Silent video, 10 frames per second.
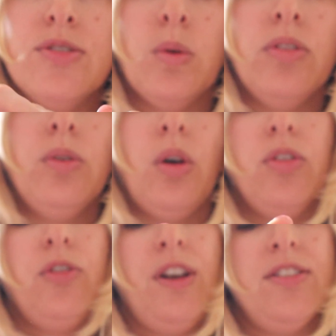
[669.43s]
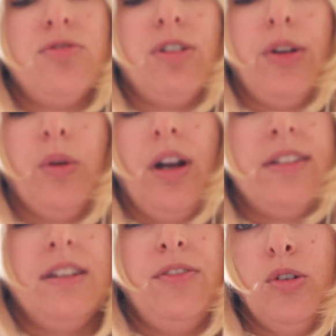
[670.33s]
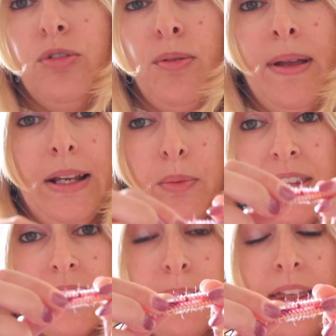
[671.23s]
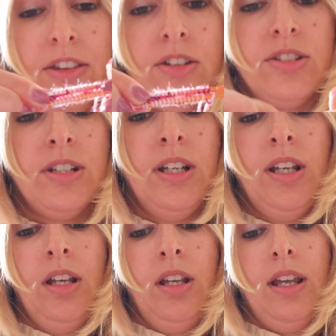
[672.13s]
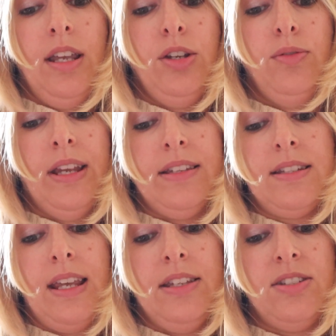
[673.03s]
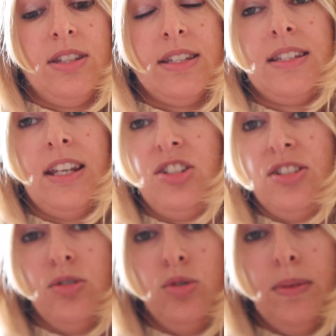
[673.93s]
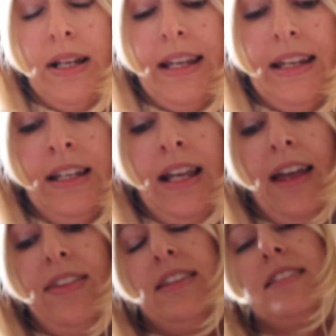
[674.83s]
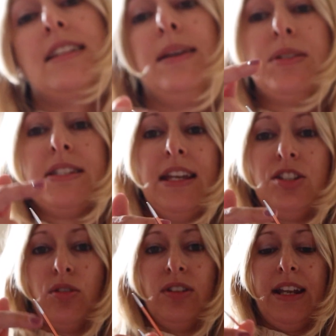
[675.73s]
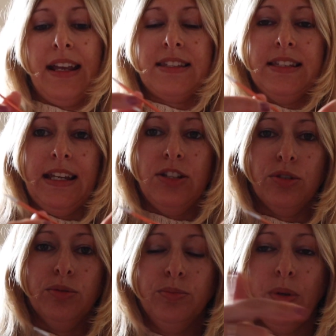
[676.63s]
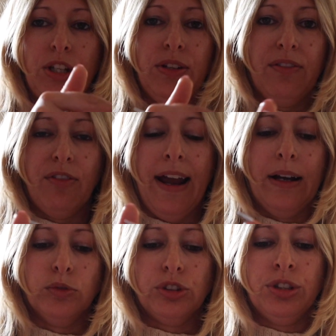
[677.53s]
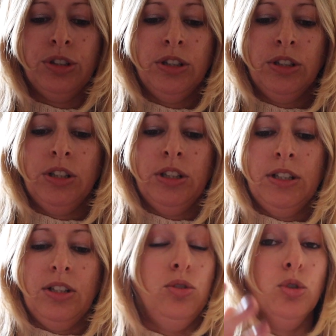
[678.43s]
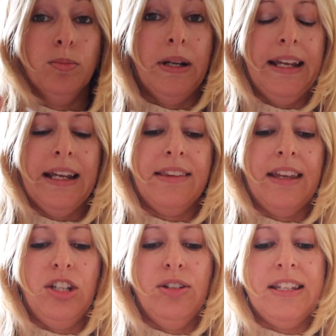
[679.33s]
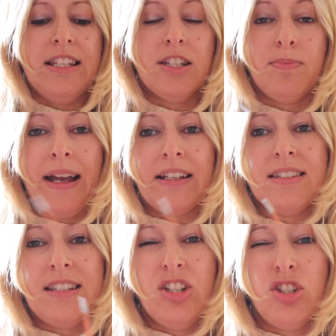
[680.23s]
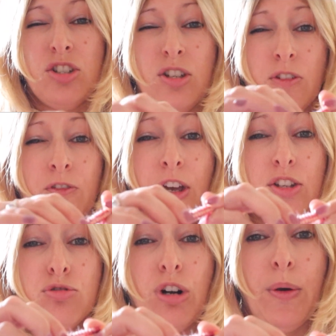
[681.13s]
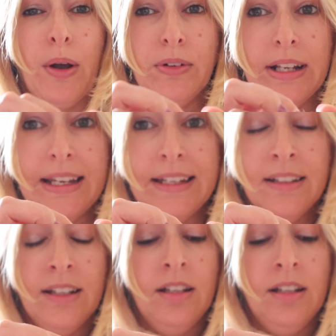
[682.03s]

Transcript: So on the first row, if you're familiar with this method, you knit into the stitches normally, and then the slip stitch on the next needle when you knit round normally, and then you knit into the back of the stitch just on the first row only,